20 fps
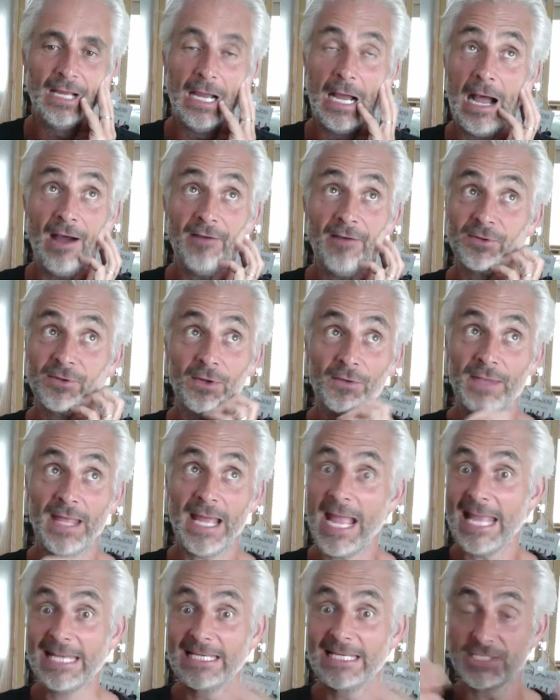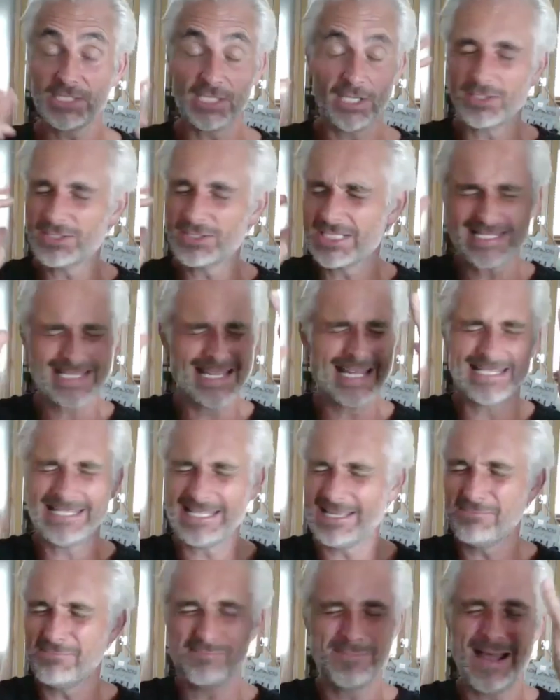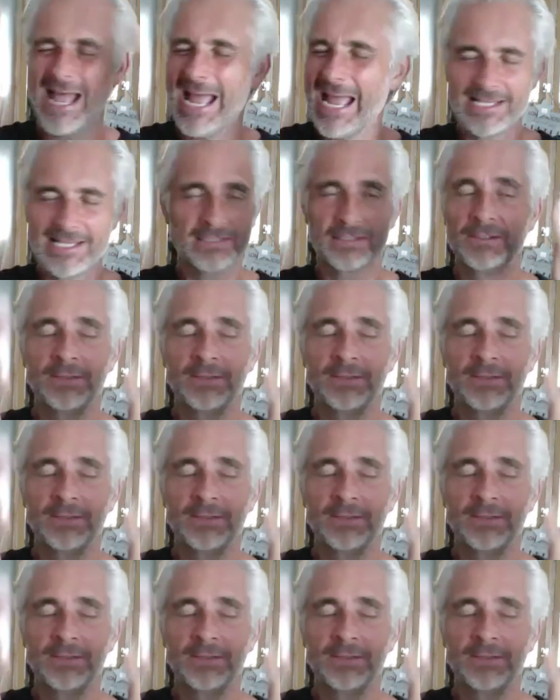I haven't got that energy. I just had that mad